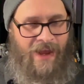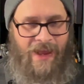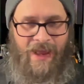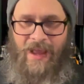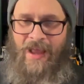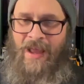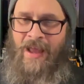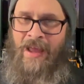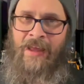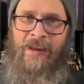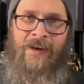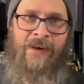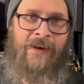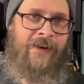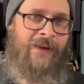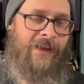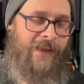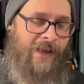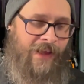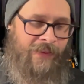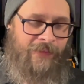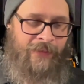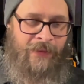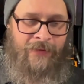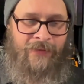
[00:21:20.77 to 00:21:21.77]
And
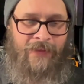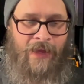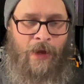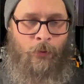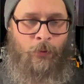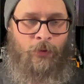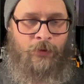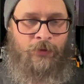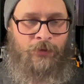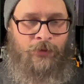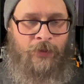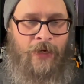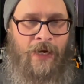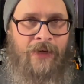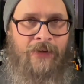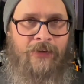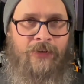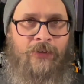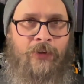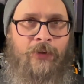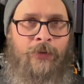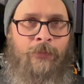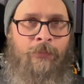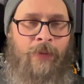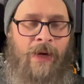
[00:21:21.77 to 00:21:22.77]
I think that would create
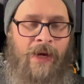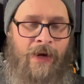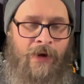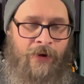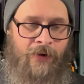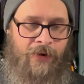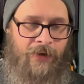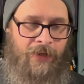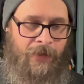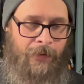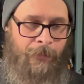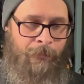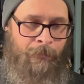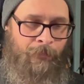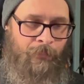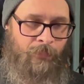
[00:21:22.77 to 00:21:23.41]
good parity.